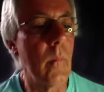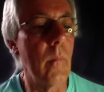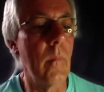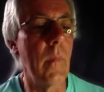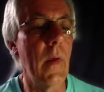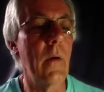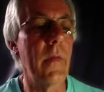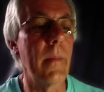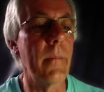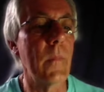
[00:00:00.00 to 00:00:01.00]
Now
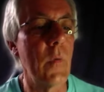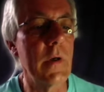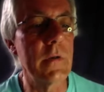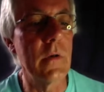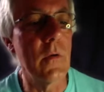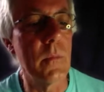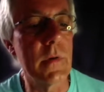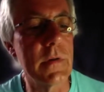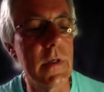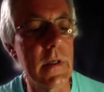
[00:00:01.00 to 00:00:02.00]
then, question
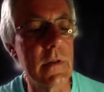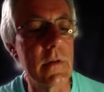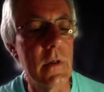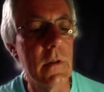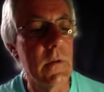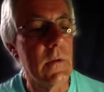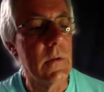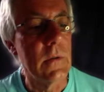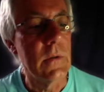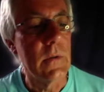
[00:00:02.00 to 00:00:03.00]
number 6.
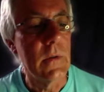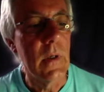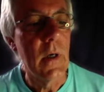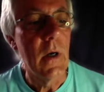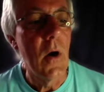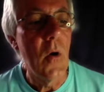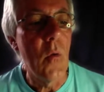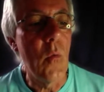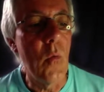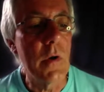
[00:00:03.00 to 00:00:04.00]

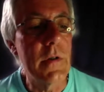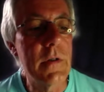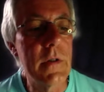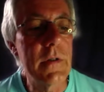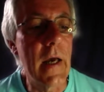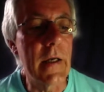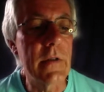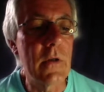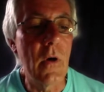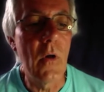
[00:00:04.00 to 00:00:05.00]
What is the
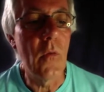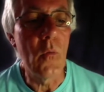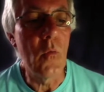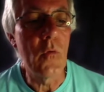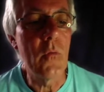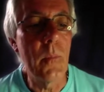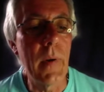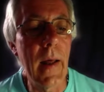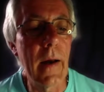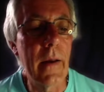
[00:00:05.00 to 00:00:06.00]
text on the wooden
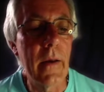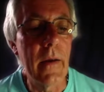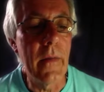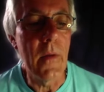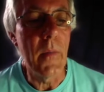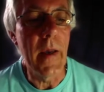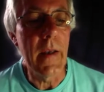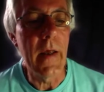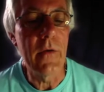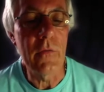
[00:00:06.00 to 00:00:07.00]
plaque in the
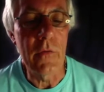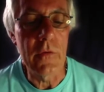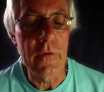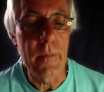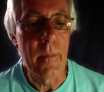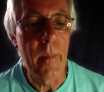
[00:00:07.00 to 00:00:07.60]
main entrance?